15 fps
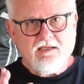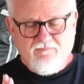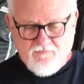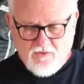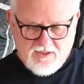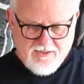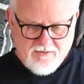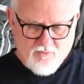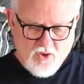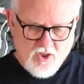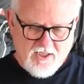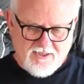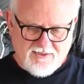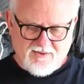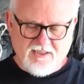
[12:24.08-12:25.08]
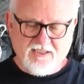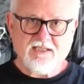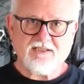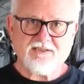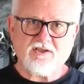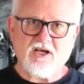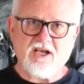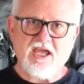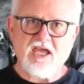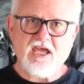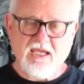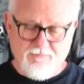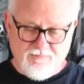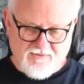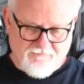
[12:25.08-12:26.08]
Volume wise, it's got
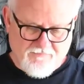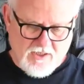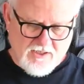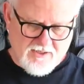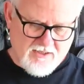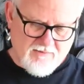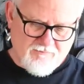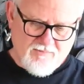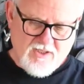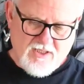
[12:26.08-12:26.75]
heaps of volume,